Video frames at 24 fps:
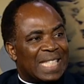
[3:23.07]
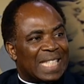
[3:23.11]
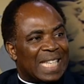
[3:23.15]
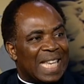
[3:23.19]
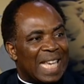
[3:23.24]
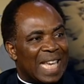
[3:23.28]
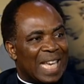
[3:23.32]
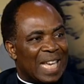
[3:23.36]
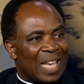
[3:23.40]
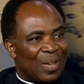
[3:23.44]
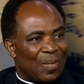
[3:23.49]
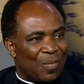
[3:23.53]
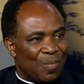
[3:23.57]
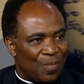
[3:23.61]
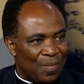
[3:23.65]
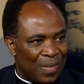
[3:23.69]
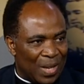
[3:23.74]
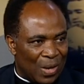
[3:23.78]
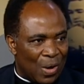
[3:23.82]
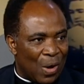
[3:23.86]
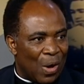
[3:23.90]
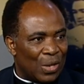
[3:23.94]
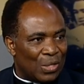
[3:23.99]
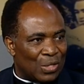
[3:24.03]
king mm -hmm.
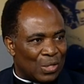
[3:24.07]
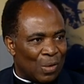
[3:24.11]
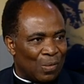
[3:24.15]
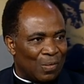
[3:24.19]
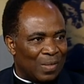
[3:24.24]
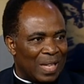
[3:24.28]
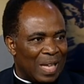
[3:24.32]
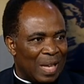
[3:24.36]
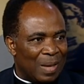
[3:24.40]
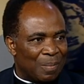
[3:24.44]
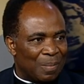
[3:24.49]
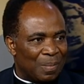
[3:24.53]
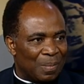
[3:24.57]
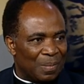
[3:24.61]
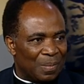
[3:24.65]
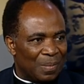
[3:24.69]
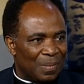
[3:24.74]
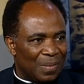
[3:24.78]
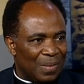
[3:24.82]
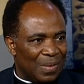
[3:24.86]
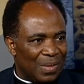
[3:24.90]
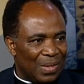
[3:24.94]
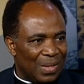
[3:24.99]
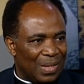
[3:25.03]
because of them. I
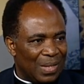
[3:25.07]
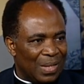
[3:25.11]
see.